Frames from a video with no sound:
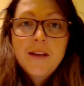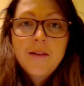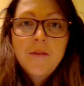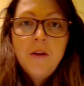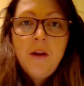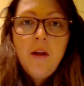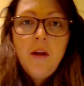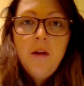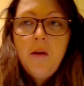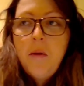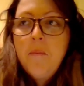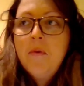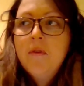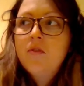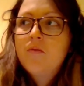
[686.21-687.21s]
Now,
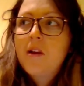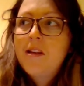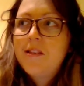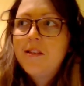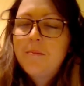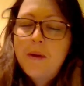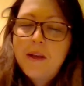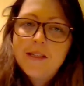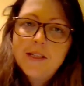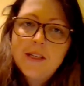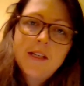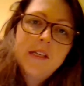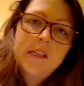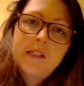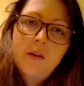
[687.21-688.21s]
a moderator
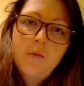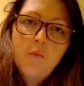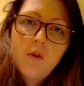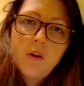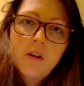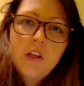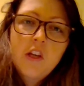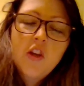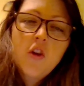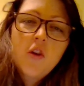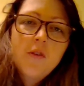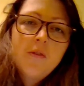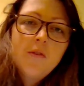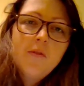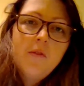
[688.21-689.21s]
basically is someone
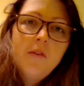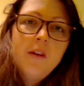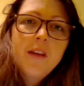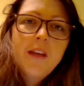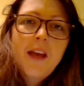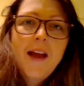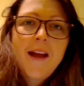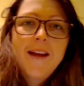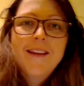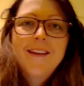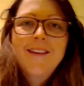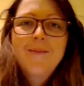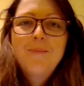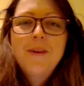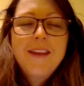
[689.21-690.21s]
who
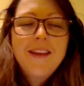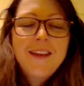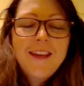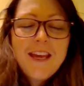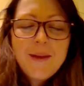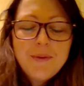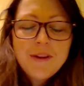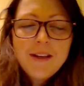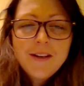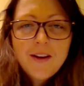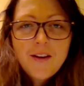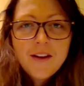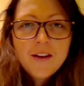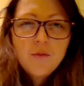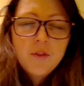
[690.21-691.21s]
can be keeping
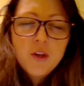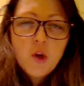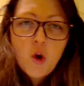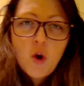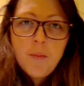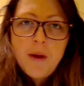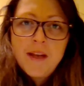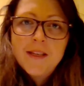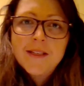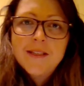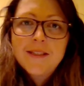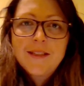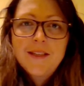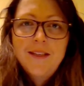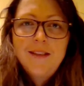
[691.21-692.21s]
an eye on the
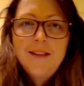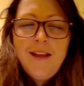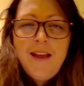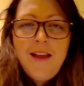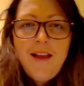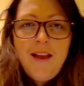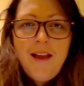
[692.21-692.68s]
comments and